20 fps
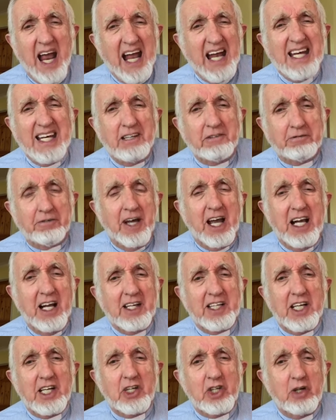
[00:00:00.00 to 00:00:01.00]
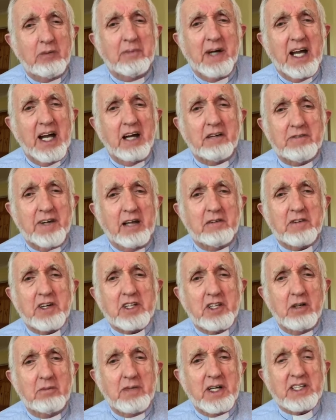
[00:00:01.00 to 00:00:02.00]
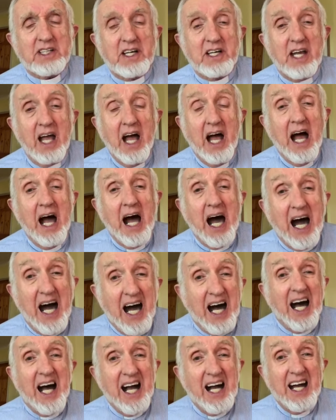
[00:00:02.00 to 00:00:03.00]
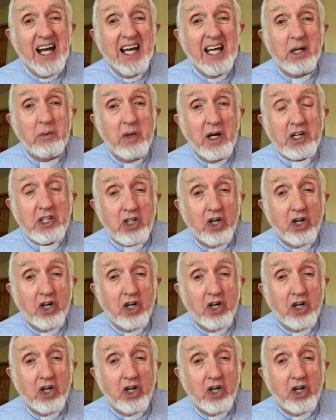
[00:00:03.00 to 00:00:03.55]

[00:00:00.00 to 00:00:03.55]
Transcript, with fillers: any failure you may have ever committed, I will